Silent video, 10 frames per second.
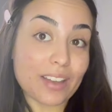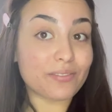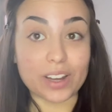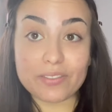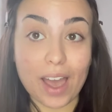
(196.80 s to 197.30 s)

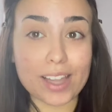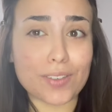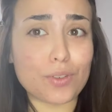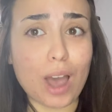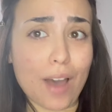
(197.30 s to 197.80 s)
fun fact, if
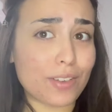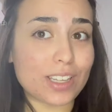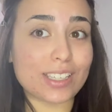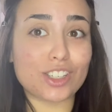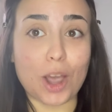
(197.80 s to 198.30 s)
you
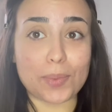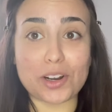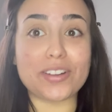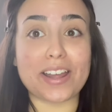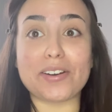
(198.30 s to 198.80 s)
haven't shopped at
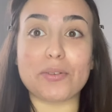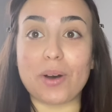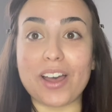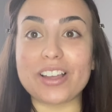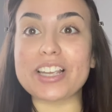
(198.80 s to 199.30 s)
Arden in a
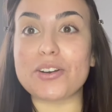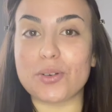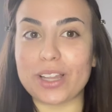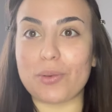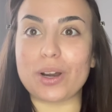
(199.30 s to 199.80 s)
while, because I know
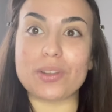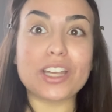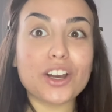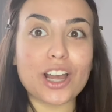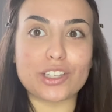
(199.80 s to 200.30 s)
like when I was
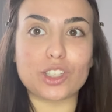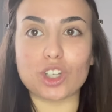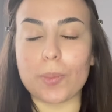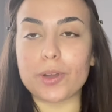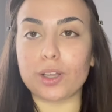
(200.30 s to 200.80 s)
younger I used to
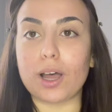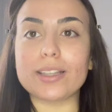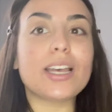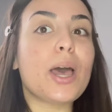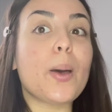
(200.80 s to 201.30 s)
shop there a lot,
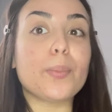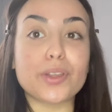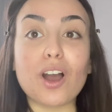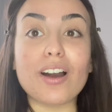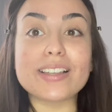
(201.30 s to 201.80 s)
but
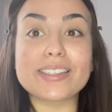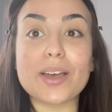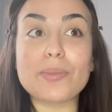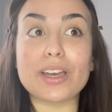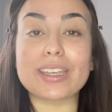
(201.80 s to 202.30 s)
there are
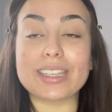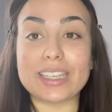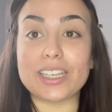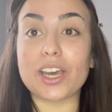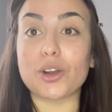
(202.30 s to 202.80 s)
some
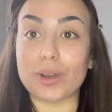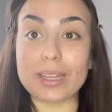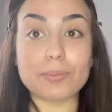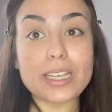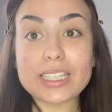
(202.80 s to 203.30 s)
key great
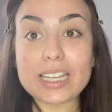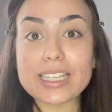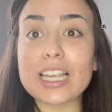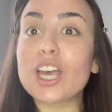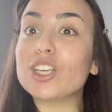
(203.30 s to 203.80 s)
pieces,
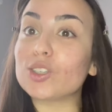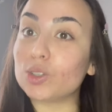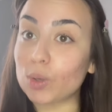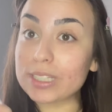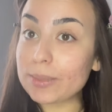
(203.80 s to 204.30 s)
so
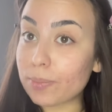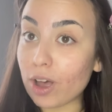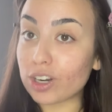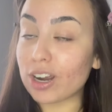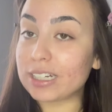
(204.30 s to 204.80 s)
don't sleep
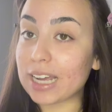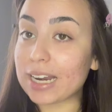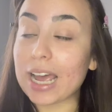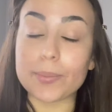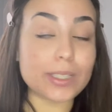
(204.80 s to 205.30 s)
on Arden,
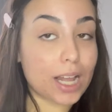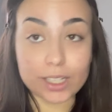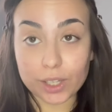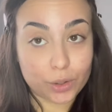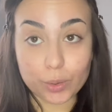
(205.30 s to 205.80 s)
I'm telling
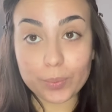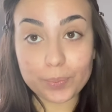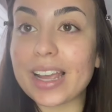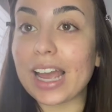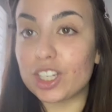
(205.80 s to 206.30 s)
you.
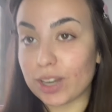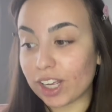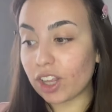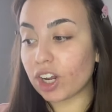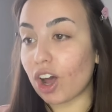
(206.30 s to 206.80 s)
I drank a
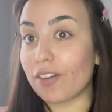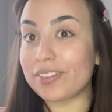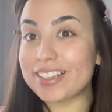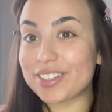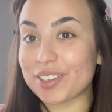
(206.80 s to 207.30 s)
lot of coffee,
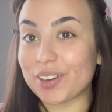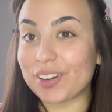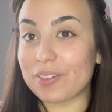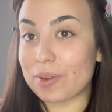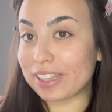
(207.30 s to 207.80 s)
so if
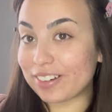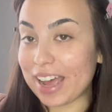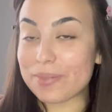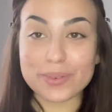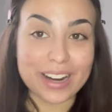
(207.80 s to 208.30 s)
I'm a little
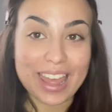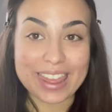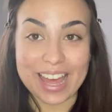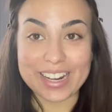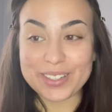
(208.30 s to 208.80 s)
hyper,
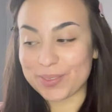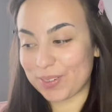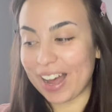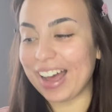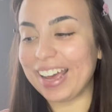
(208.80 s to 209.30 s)
that is
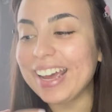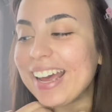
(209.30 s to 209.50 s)
why.